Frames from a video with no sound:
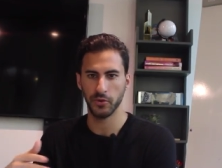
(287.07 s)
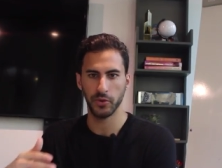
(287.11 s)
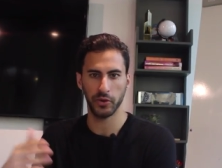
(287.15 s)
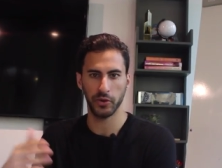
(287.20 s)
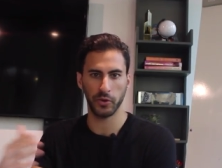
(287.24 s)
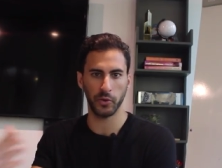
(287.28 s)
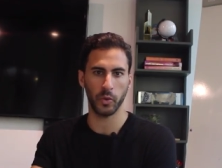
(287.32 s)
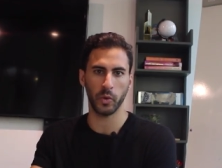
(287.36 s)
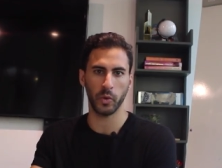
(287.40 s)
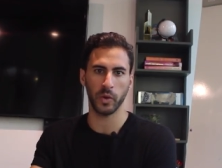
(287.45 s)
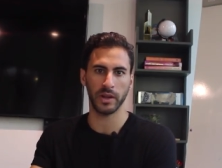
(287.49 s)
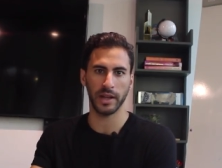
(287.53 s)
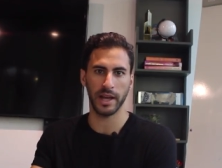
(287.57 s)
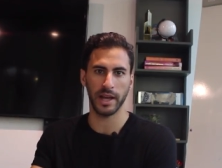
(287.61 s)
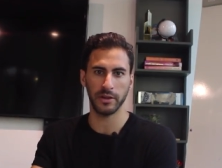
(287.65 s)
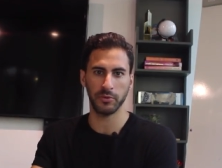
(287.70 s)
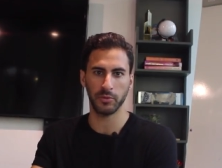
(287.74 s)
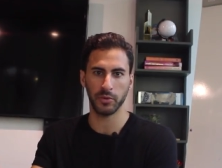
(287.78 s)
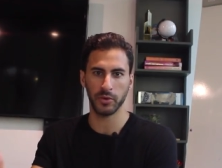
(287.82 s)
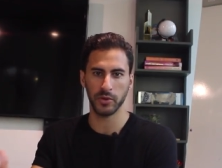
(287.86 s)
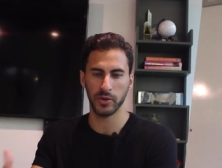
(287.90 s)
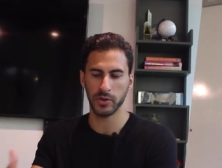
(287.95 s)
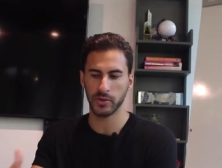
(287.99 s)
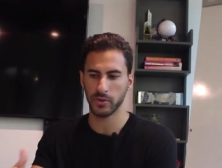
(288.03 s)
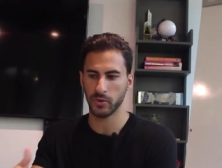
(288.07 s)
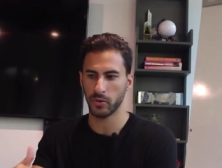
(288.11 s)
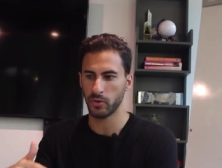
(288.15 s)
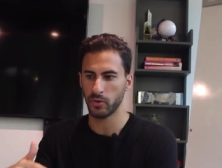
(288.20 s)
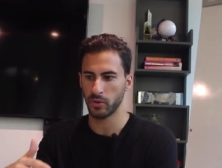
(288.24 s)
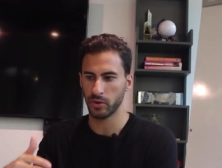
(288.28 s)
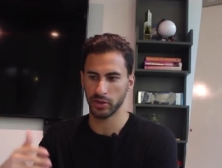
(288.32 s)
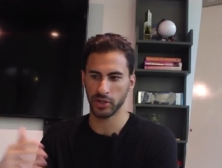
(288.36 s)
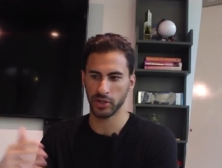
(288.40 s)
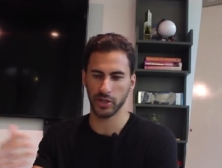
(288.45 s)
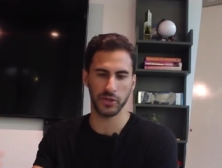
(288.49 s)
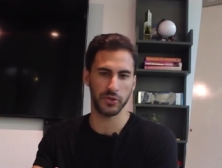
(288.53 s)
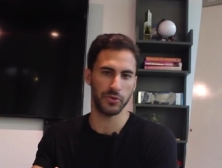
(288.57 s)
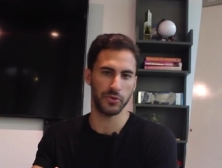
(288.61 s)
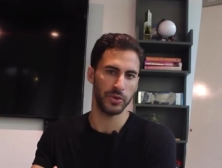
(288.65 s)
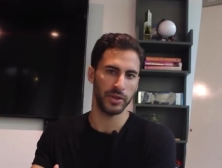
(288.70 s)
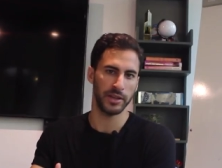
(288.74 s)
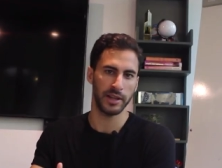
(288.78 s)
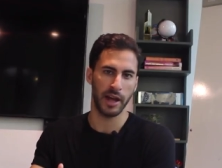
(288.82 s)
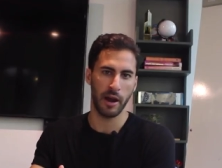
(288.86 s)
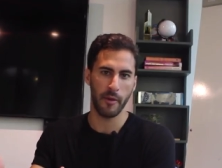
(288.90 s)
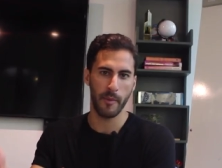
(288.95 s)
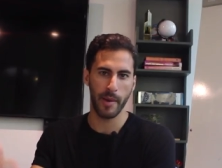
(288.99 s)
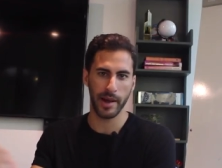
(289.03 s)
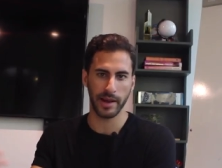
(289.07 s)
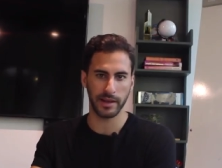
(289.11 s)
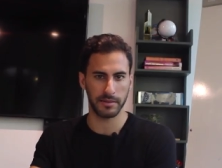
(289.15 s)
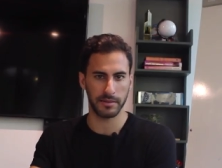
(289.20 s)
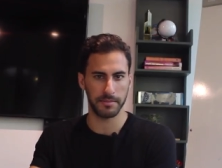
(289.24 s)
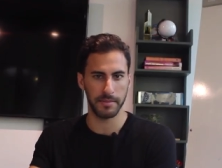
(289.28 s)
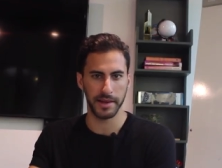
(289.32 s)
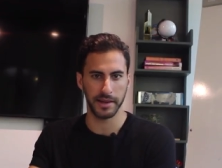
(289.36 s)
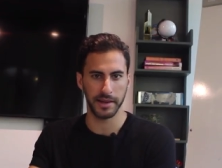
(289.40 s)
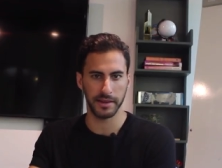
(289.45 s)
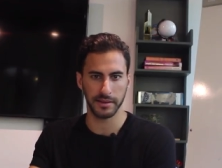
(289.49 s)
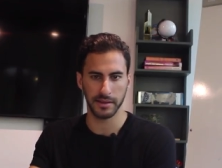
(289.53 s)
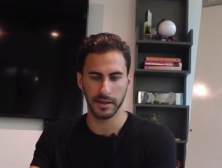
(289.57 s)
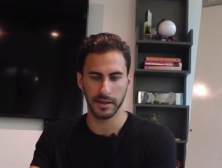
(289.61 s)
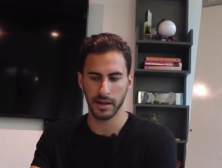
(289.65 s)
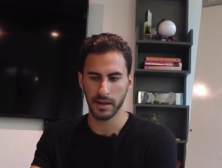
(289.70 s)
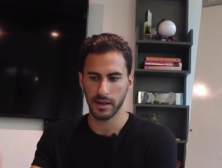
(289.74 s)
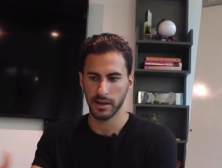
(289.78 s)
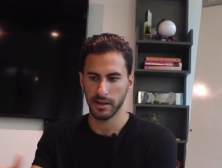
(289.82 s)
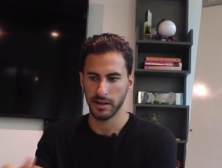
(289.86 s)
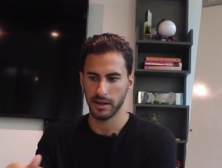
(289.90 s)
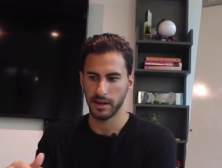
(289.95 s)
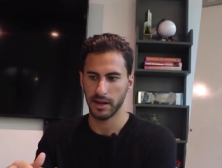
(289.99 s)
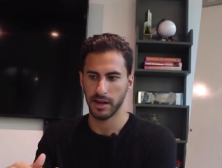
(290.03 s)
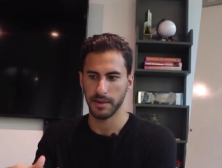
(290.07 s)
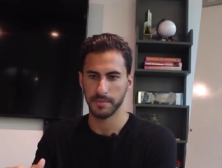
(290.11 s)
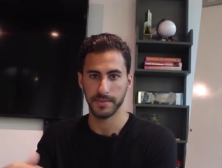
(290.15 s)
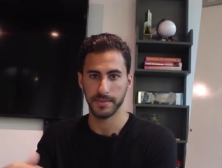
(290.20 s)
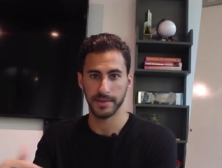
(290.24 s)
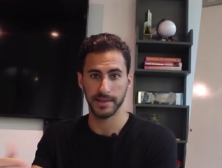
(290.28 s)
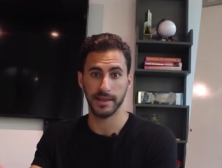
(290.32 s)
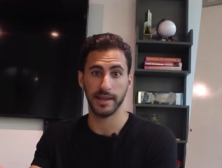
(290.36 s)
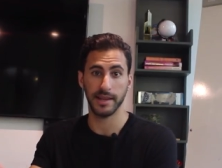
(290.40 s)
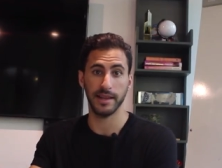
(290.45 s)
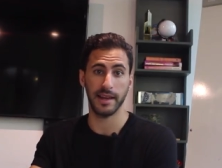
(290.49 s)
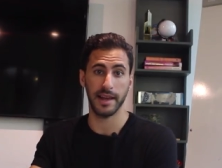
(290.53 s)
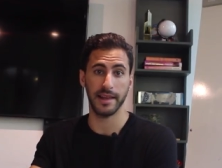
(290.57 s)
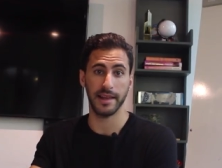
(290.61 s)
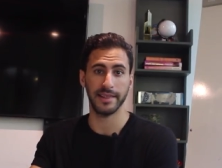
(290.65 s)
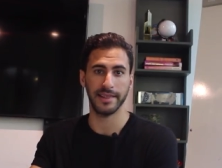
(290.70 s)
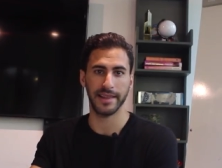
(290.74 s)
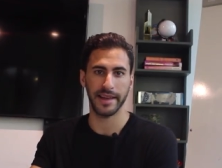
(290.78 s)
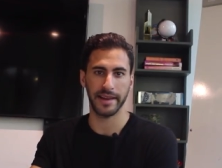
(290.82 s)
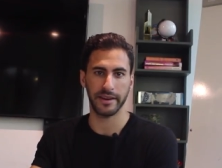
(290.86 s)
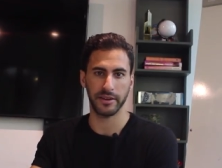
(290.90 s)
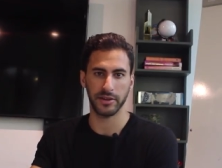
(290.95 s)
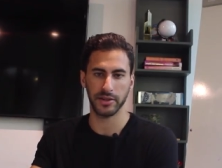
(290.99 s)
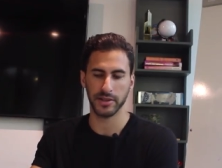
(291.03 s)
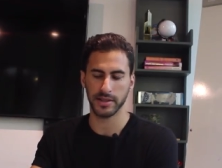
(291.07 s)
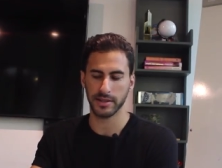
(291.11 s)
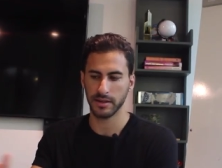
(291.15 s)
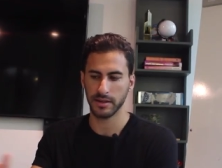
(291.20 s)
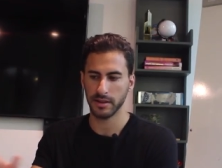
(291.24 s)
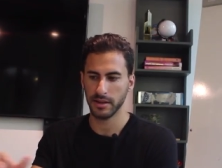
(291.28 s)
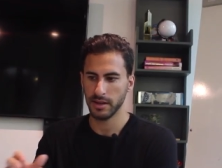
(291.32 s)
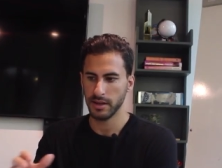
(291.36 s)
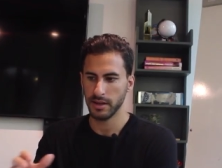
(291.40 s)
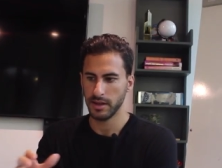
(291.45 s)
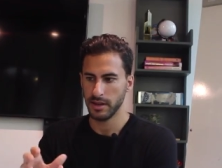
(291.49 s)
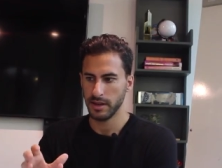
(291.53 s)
doing Google AdWords or just doing direct mail um, and letters.